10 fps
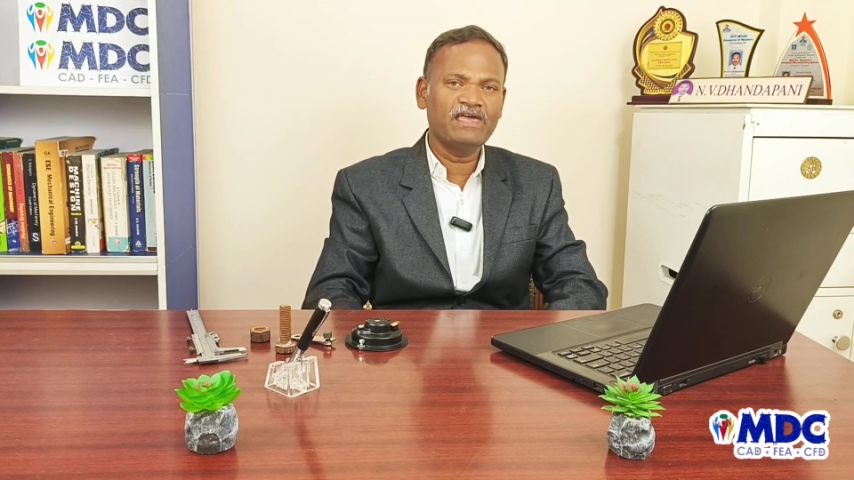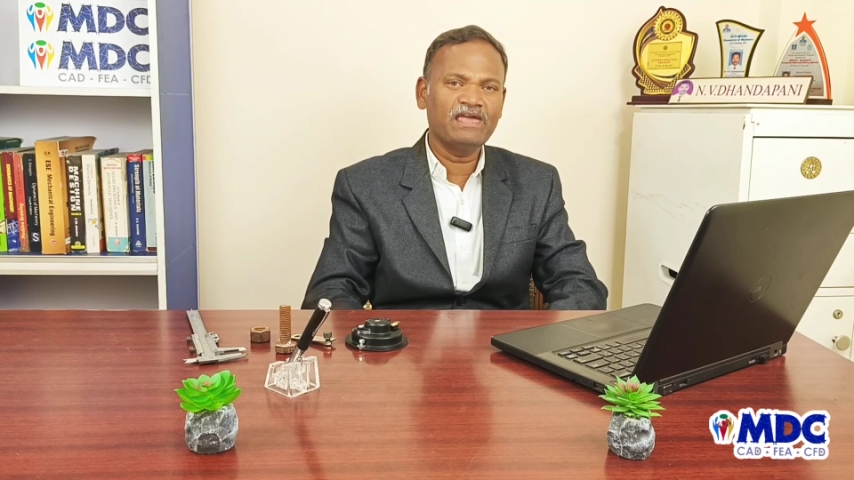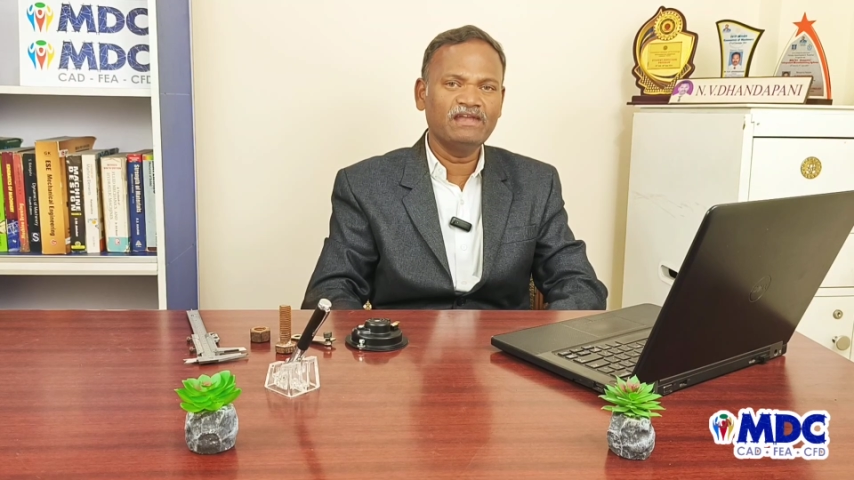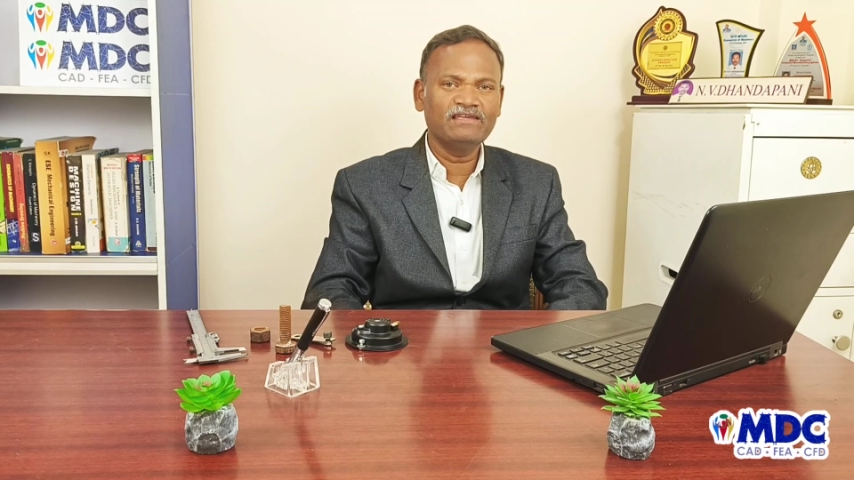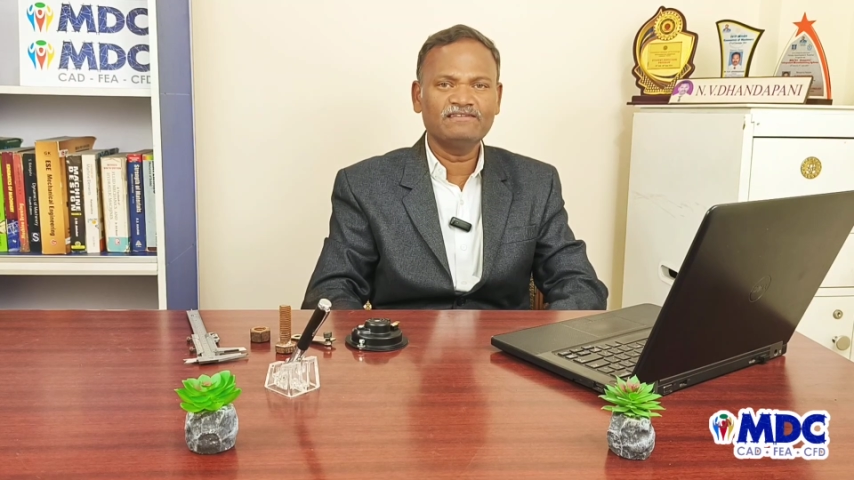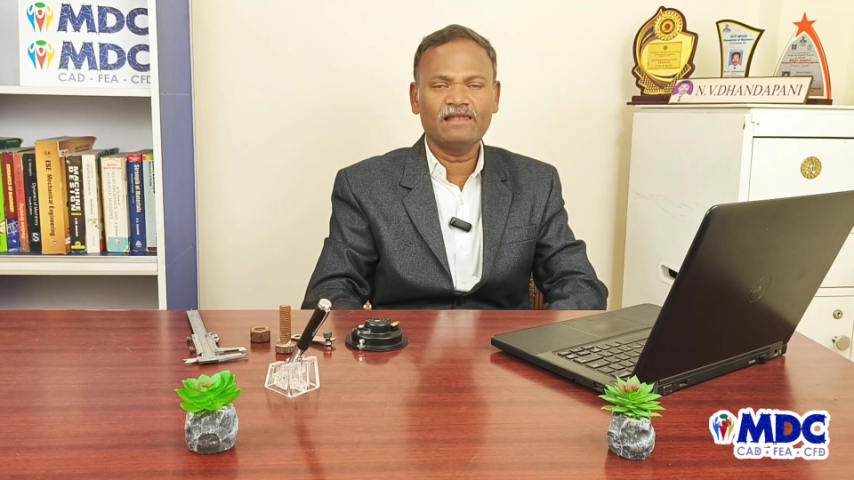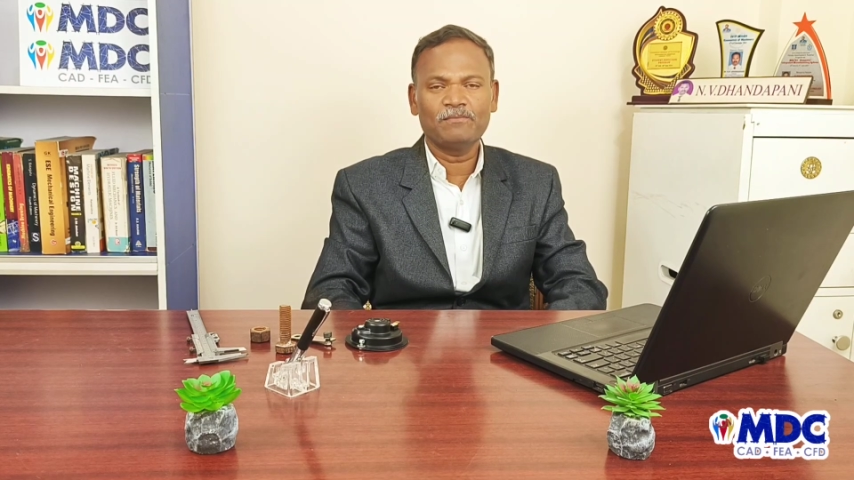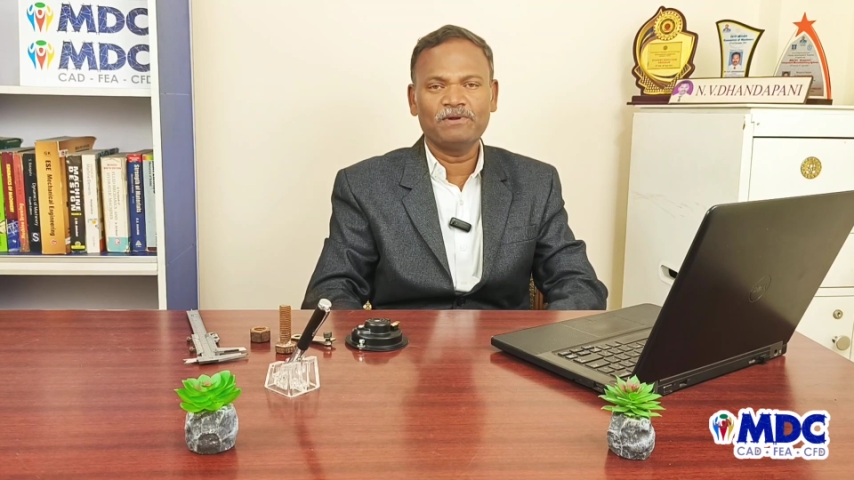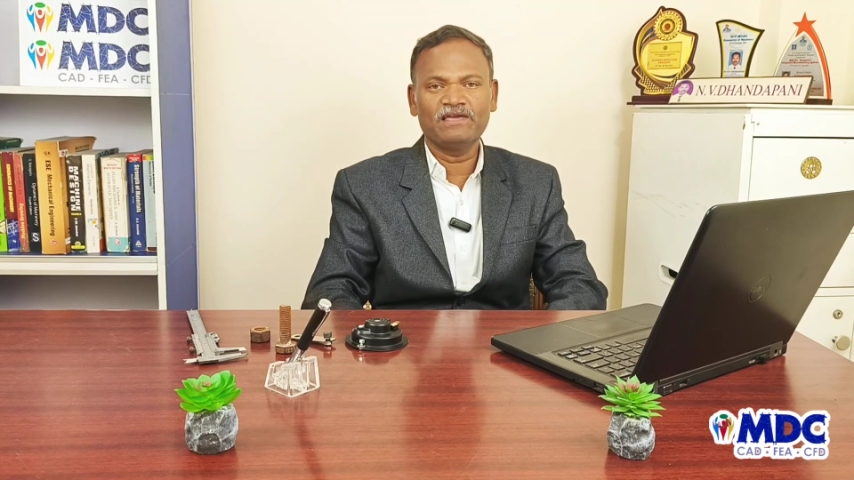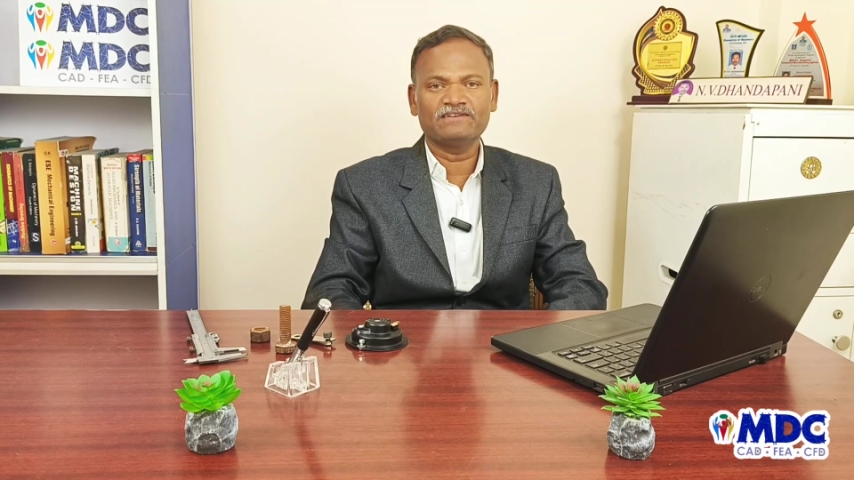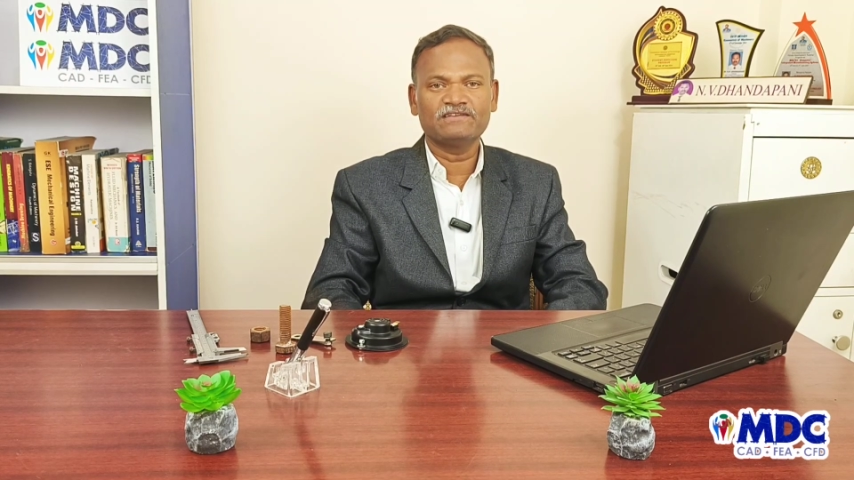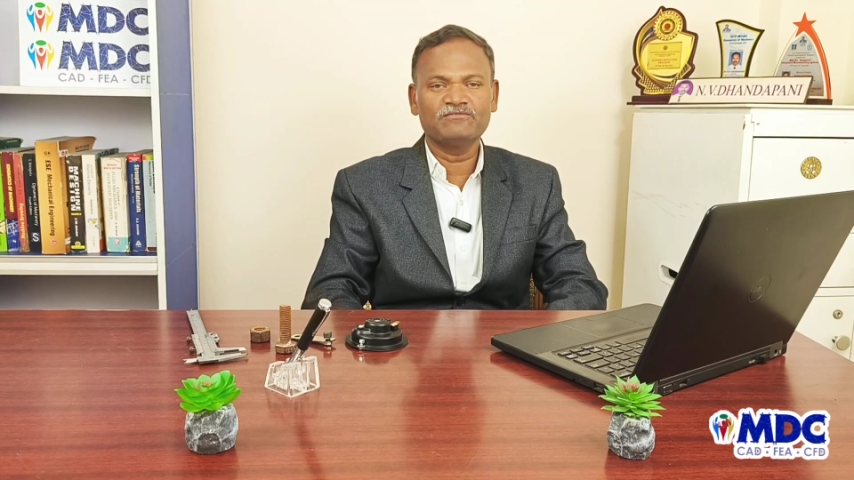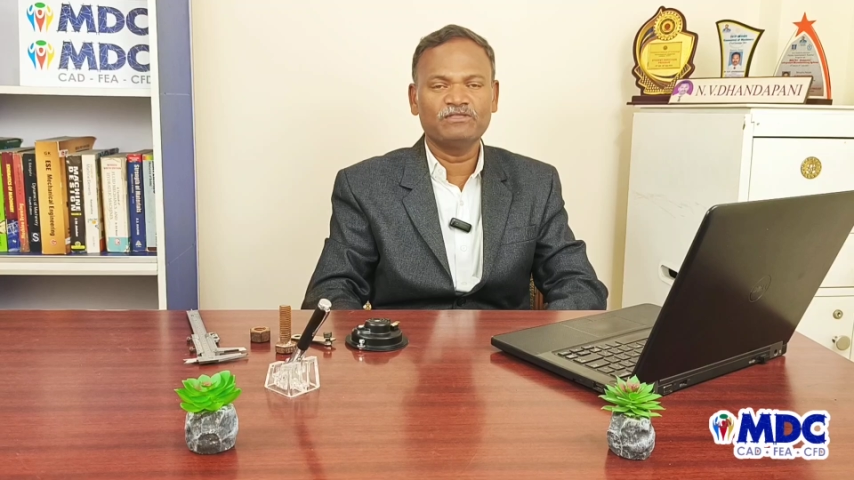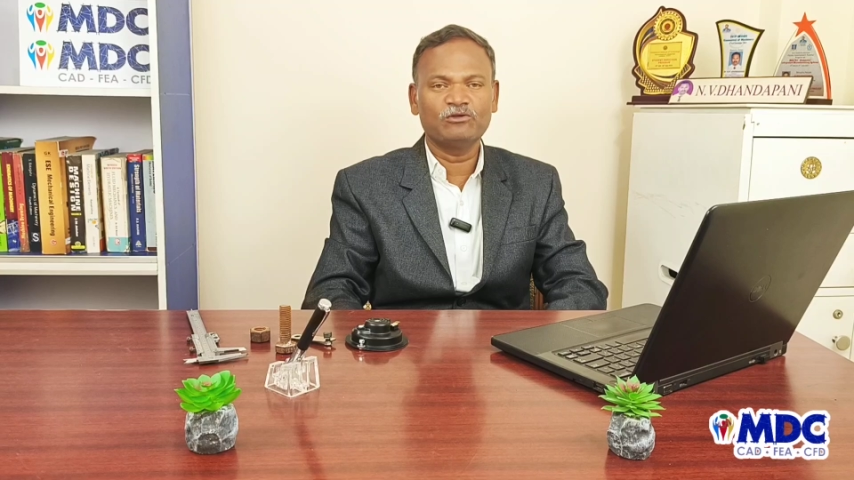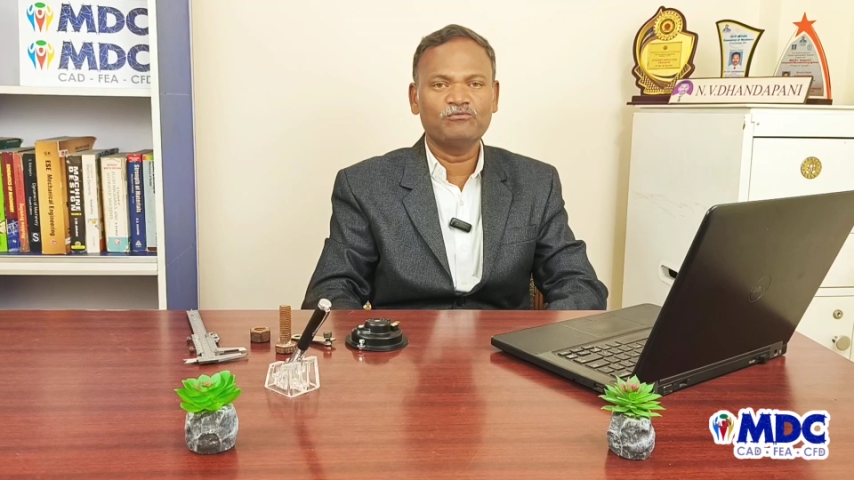day industrial
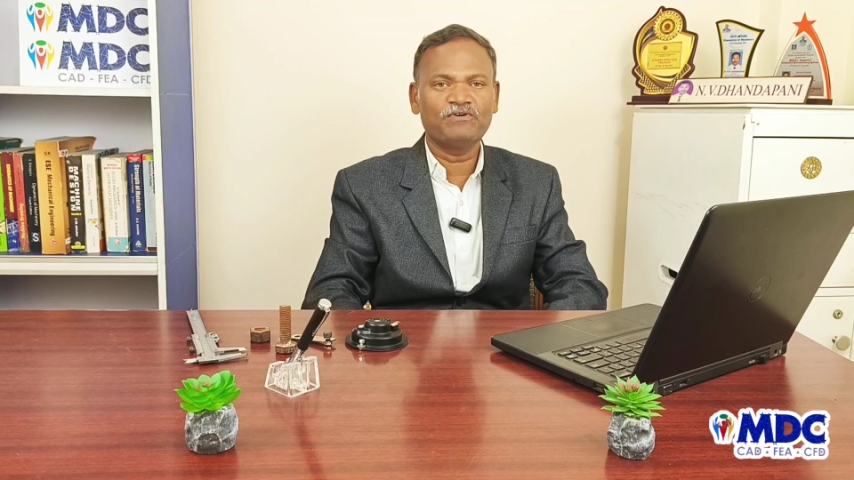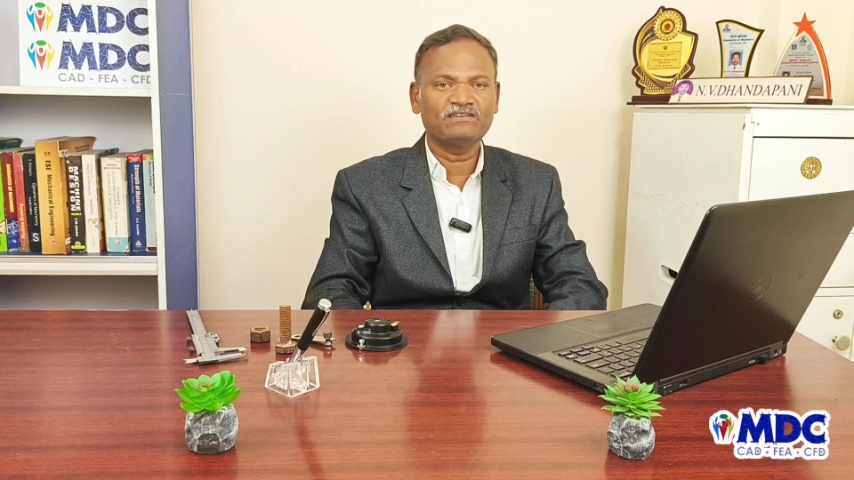applications without